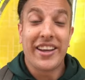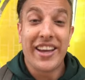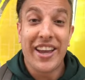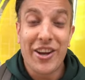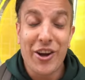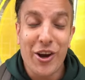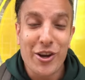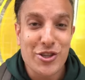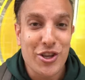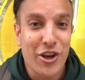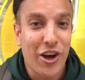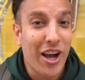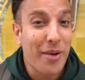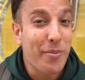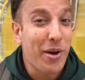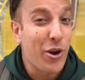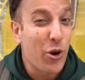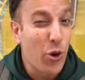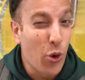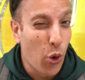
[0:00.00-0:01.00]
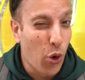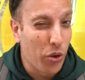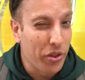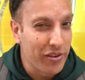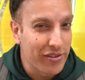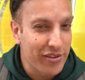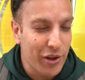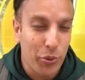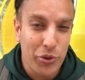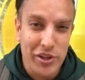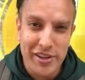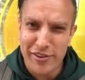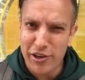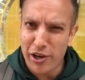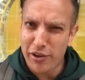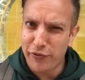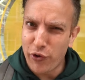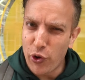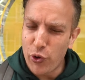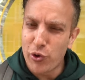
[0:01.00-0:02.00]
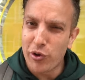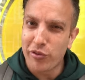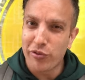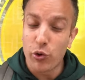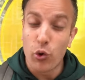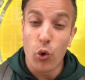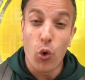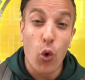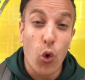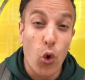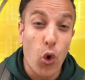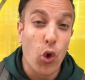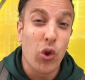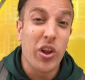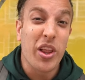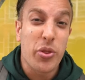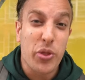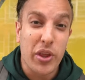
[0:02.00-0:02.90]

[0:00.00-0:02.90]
Okay guys, so I'm at Northern Soul. These guys focus on all